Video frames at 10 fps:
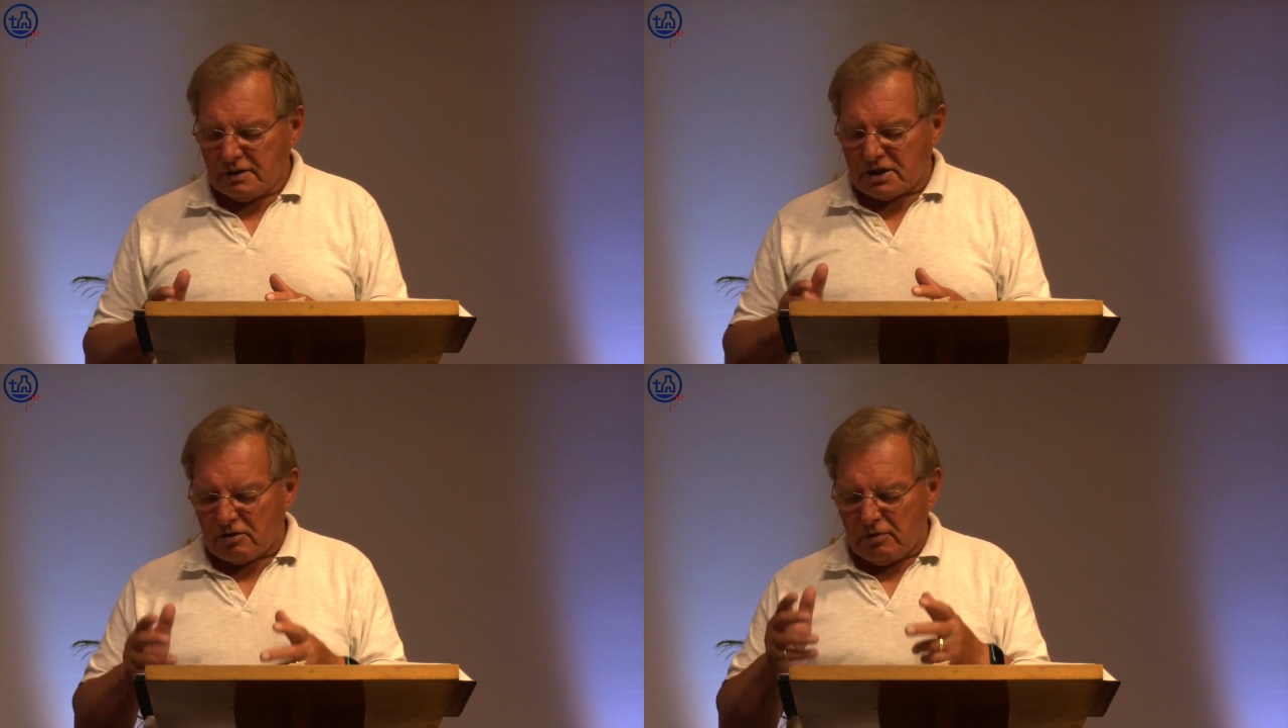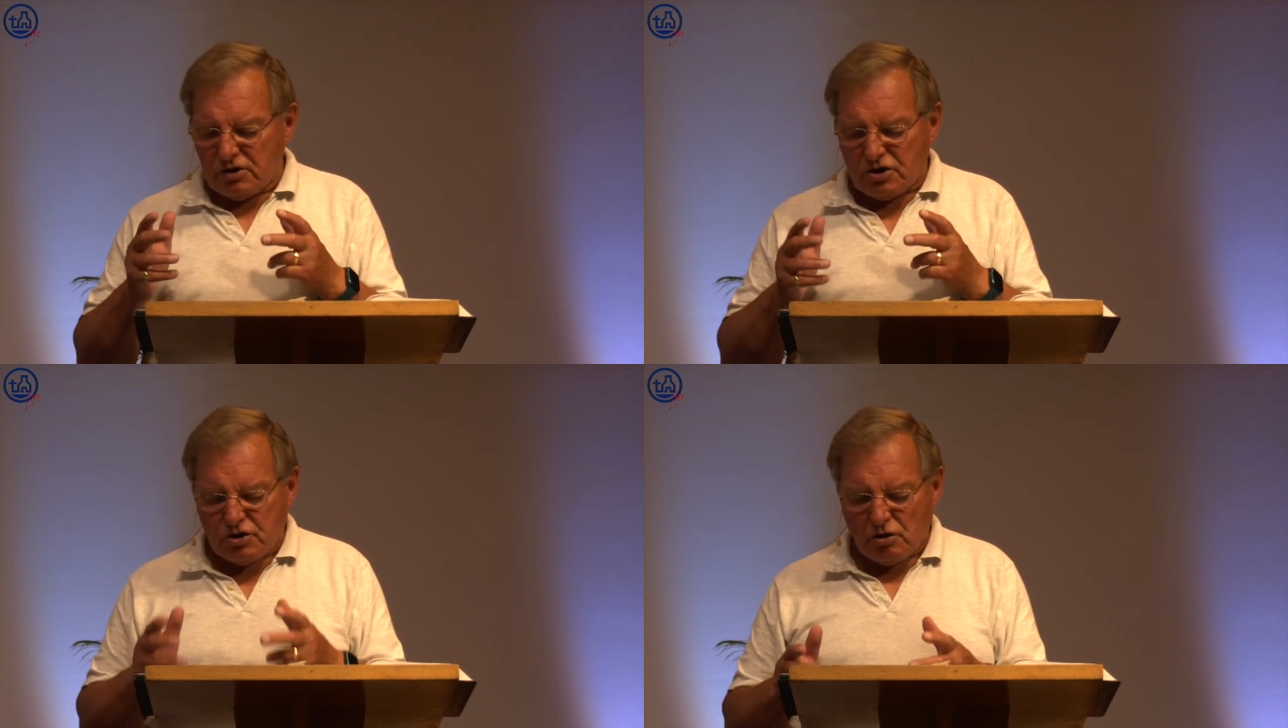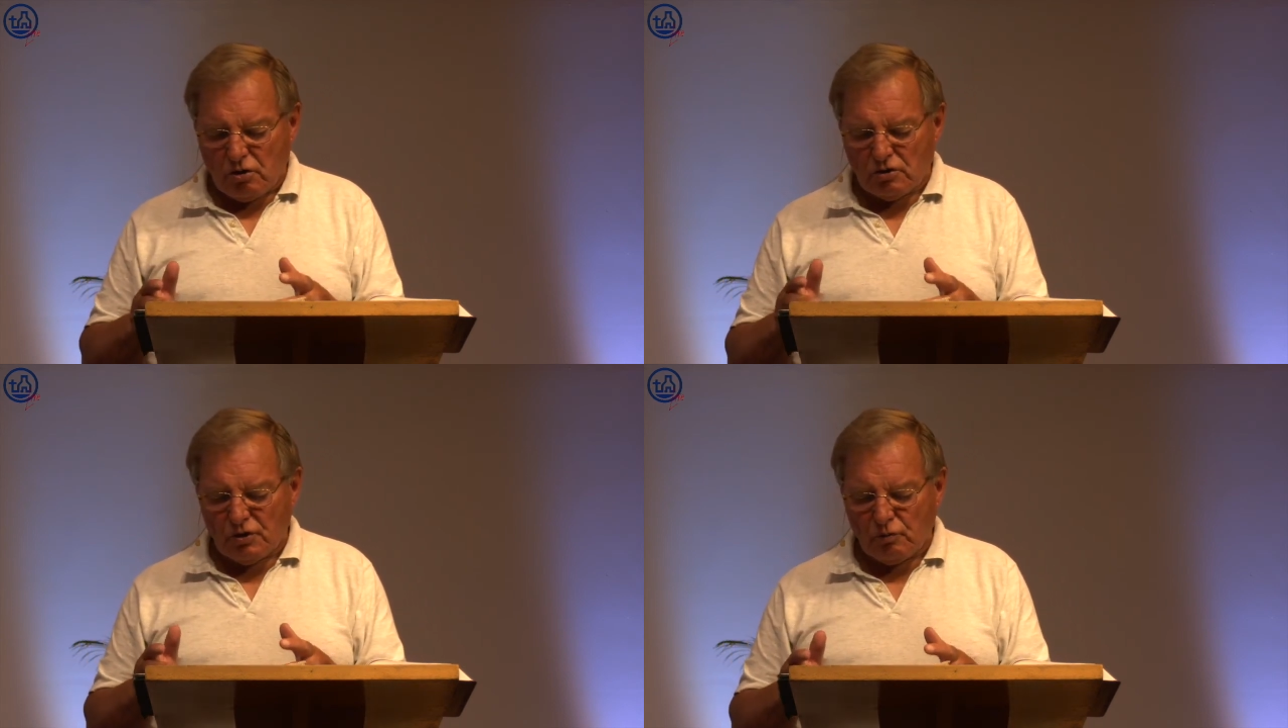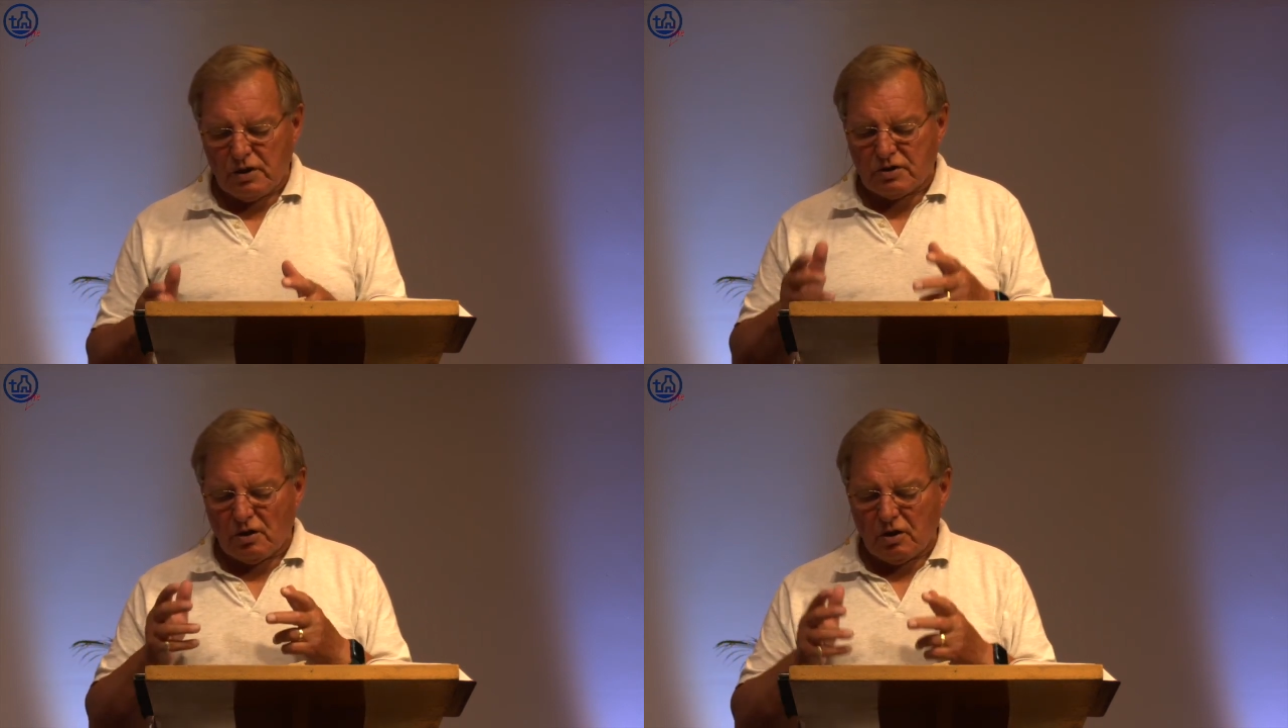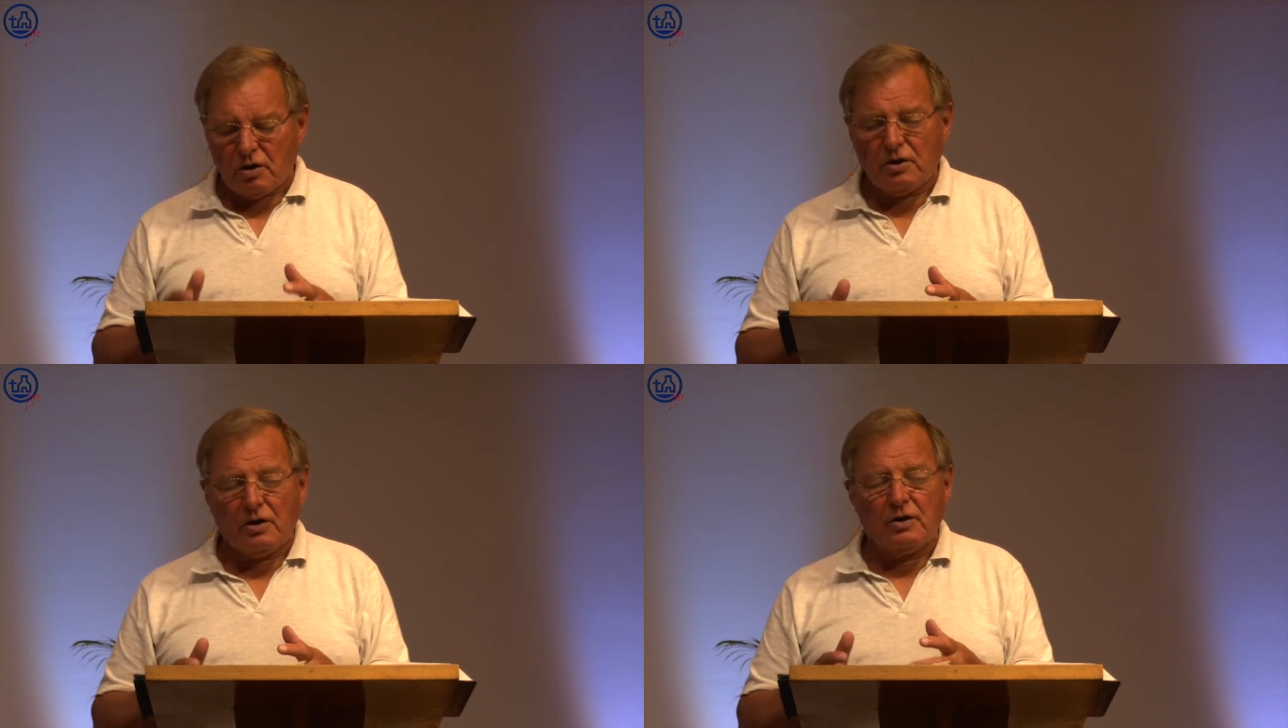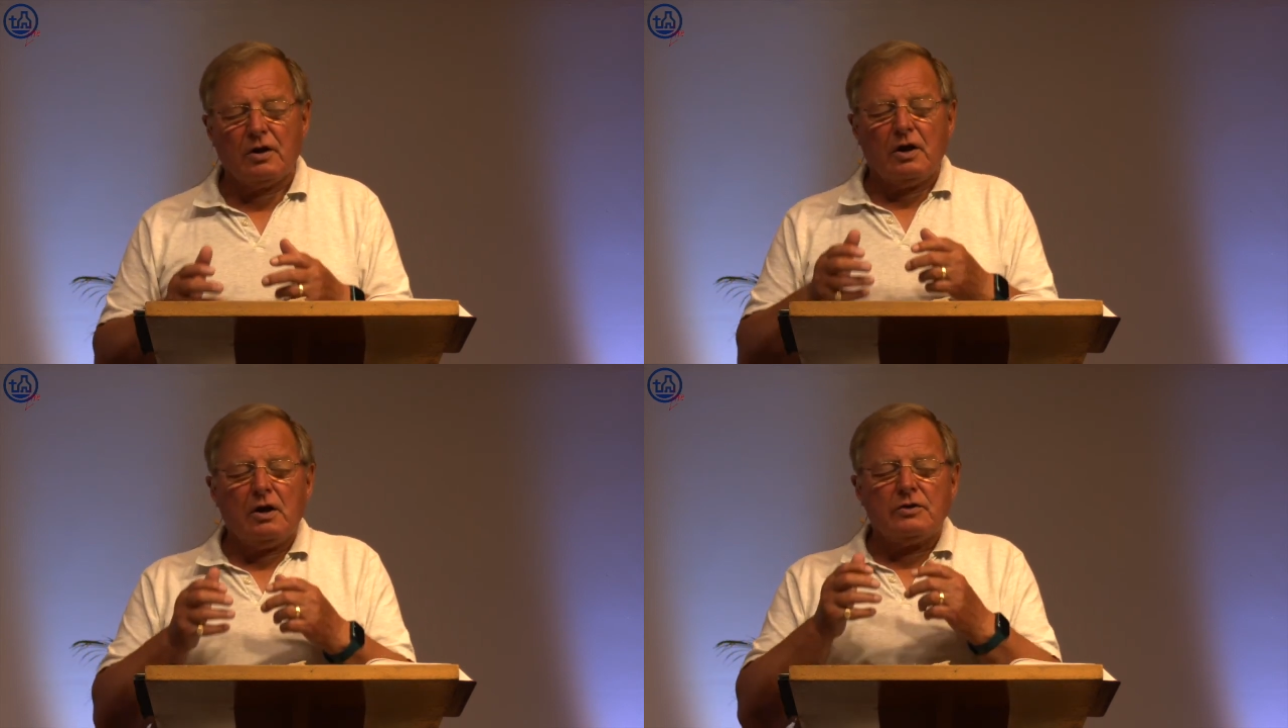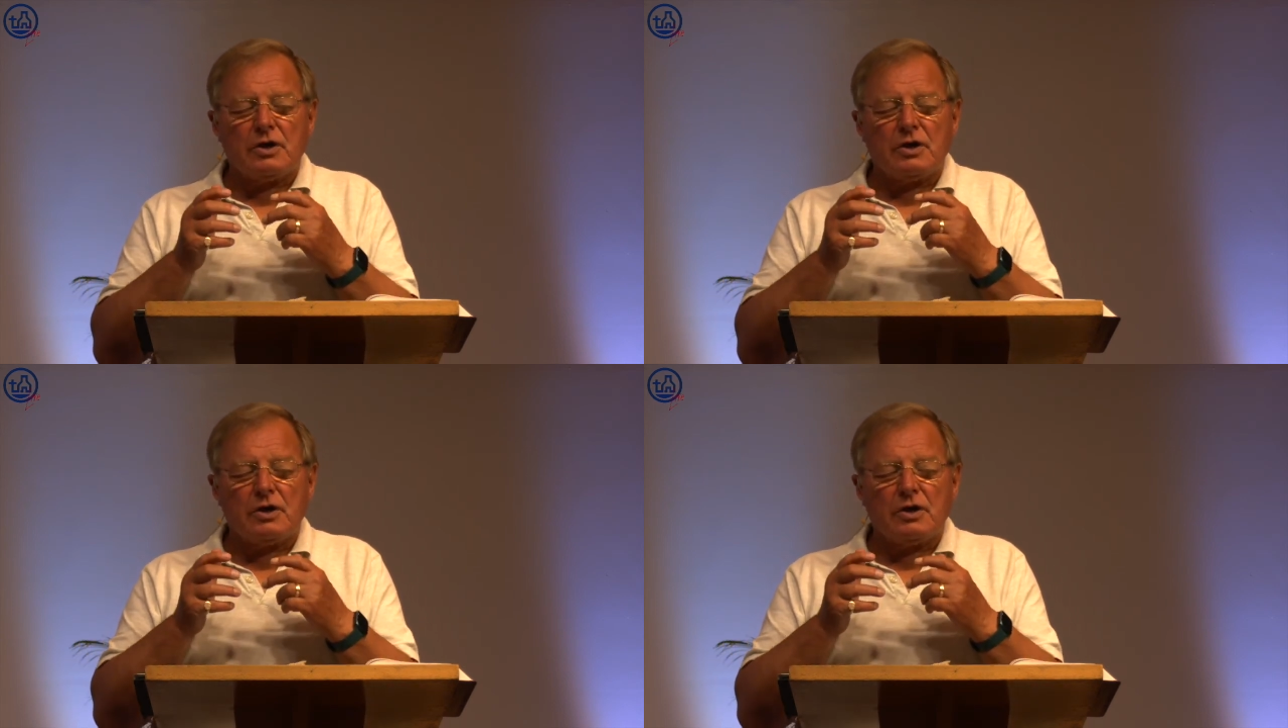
to ensure that we shall learn to